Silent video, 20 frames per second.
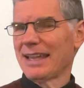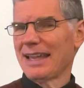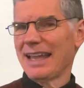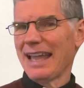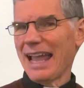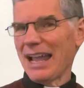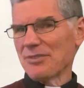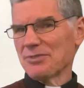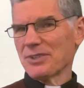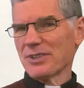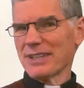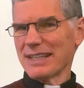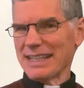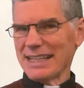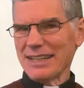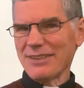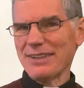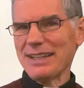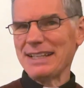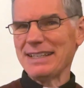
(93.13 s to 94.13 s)
After
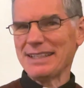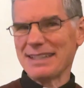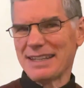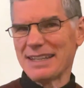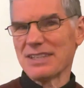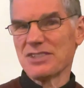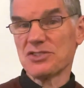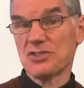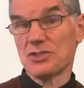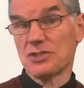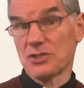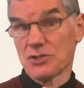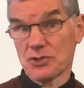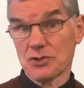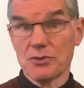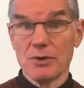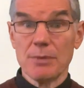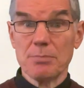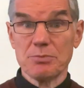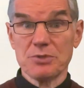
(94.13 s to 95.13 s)
hearing this
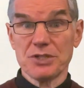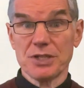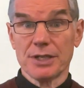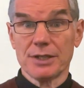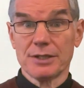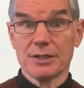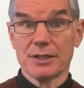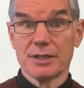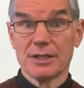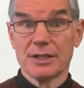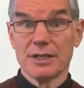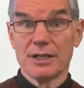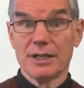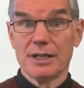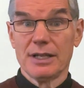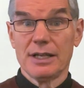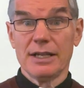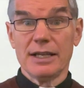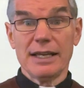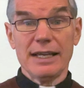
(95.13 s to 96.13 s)
description,
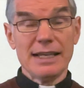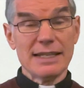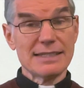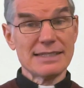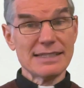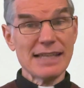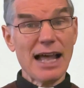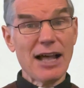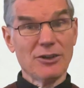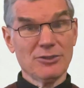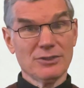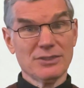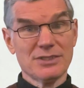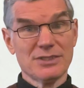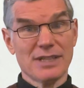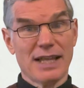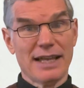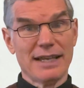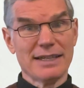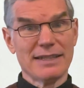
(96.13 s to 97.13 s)
it
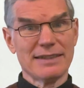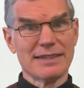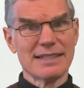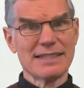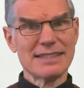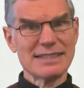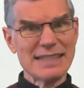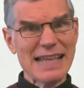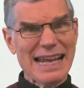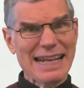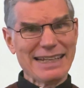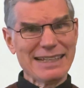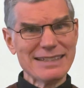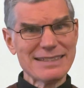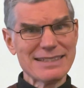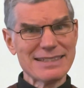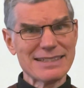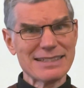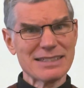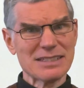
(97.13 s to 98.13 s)
sounds like the
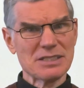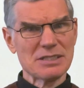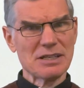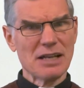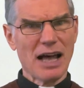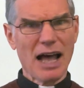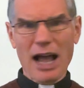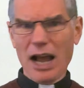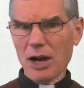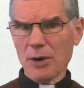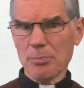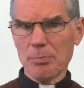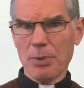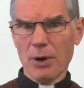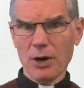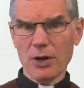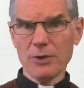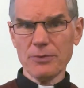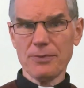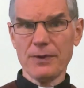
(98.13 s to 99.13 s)
saints are
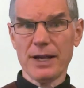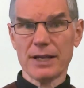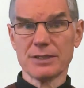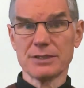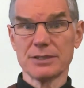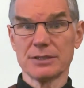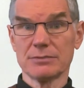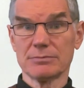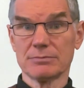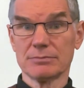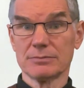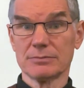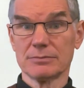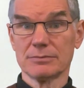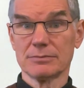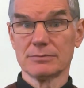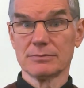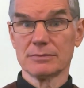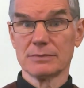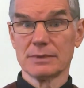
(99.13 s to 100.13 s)
perfect.
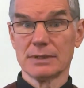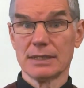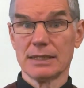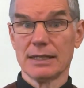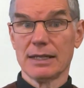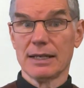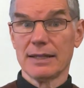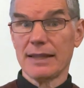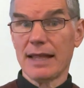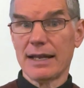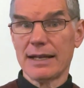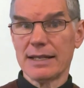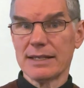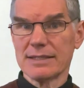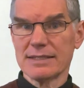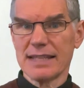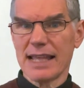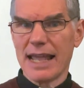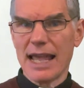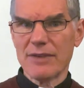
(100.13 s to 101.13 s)
That
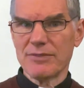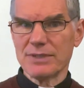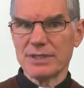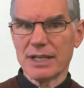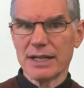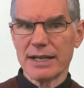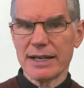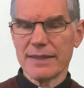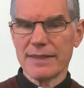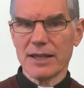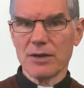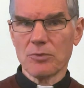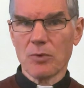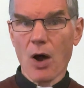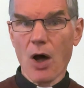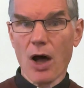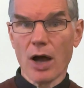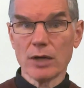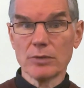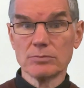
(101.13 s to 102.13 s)
is, they haven't done anything
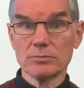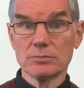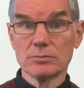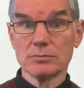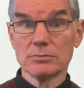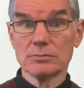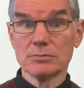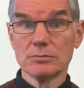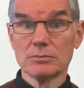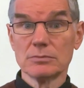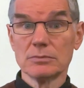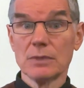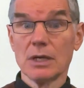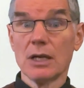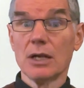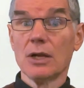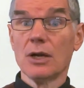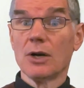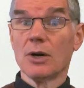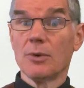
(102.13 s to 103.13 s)

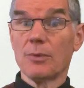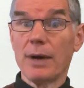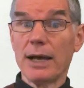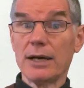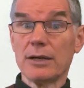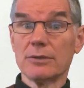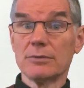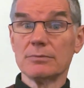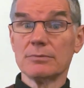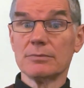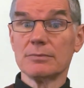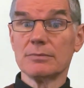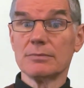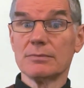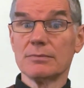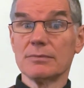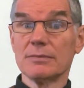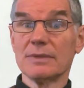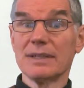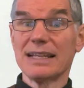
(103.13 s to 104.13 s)
wrong. Well,
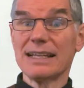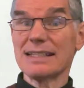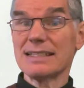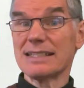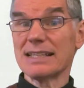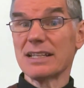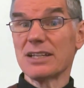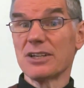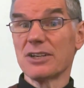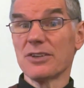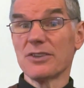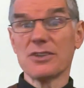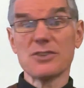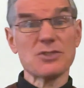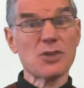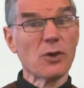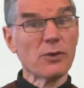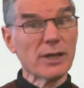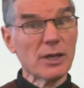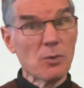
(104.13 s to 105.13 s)
consider
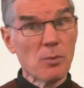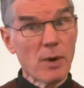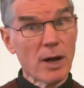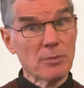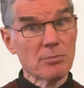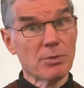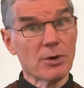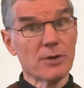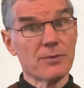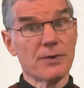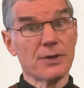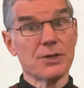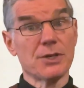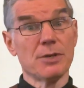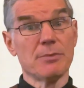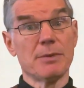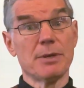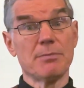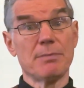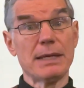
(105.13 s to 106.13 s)
there's only one perfect
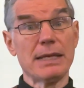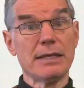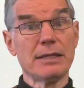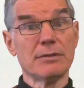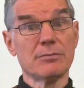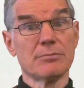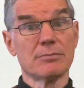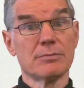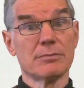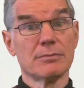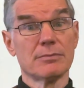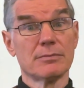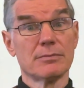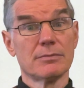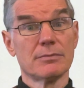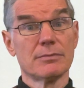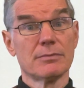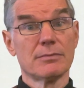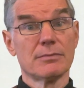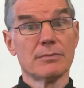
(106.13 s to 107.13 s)
human
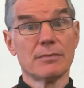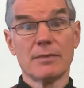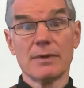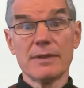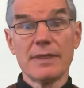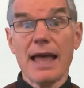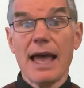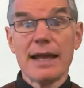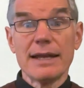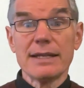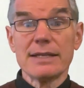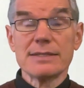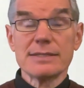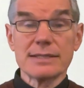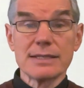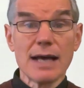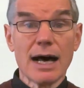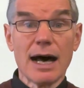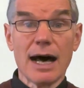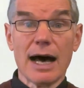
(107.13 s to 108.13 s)
being. That is
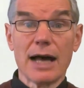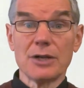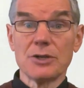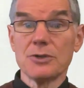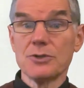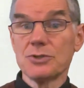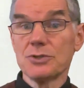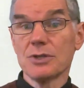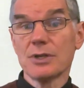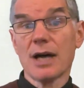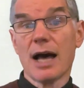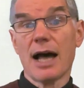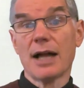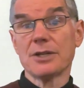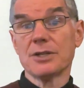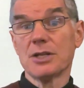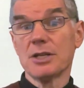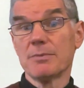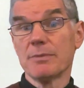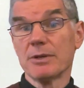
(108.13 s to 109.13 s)
God, who took
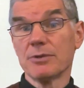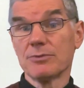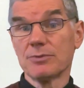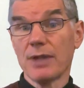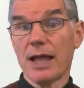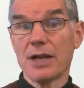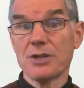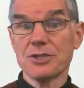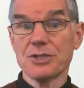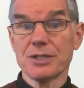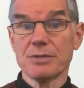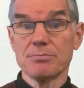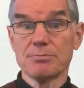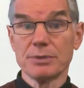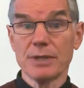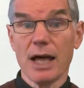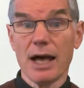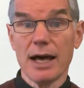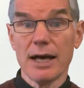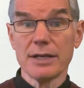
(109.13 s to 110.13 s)
on human flesh and
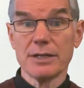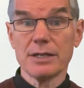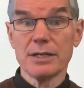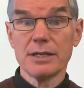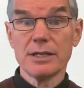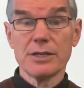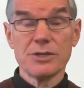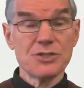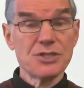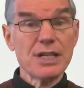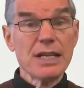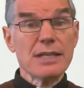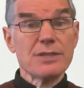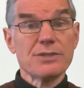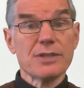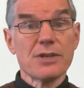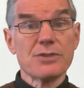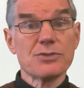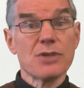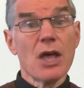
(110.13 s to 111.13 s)
blood.
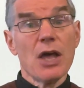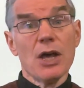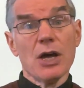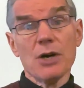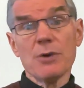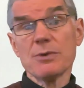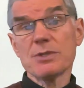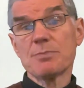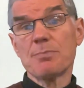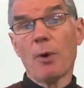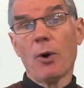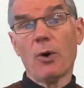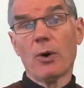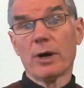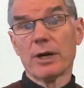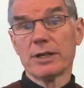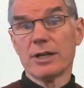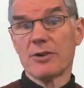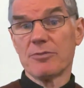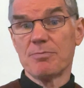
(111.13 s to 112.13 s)
Jesus, who was
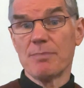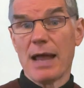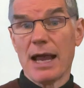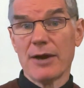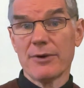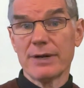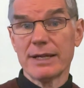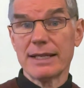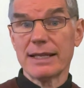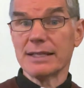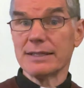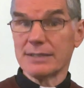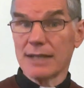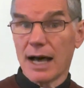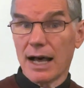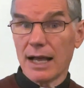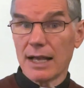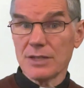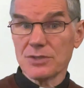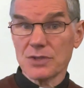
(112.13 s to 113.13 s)
born of Mary and
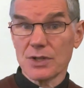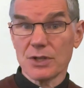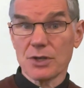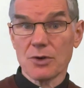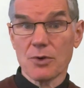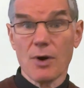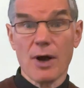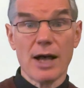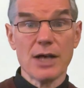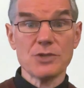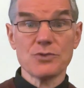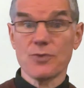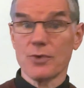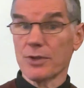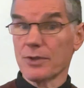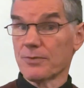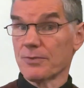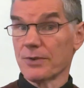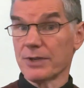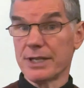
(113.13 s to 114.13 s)
dies on the cross for
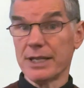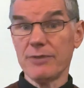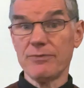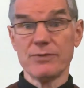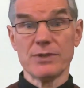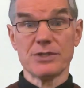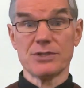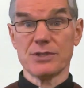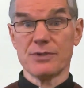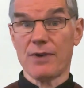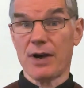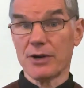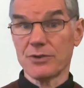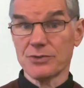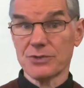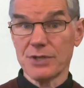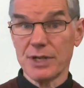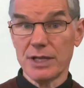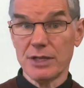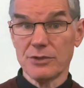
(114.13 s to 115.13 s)
the forgiveness of our
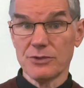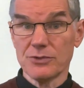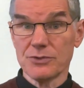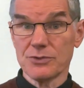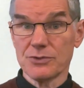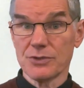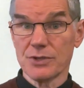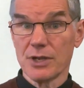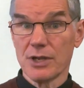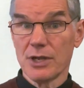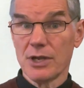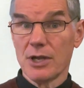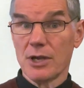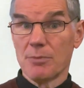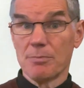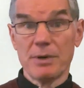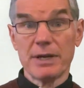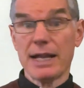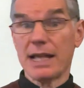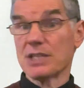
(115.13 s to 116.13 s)
sins.
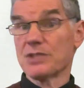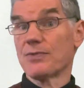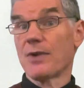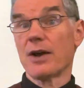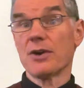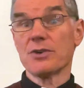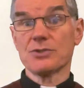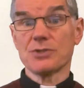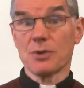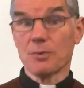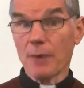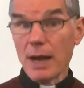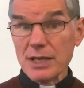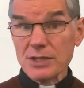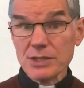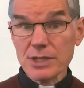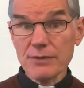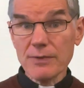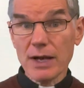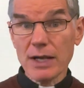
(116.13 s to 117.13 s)
But as far as the
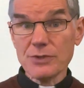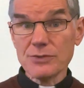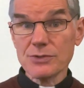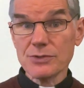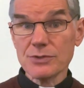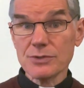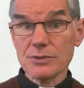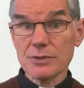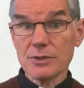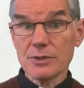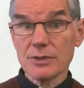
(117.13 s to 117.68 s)
rest of us,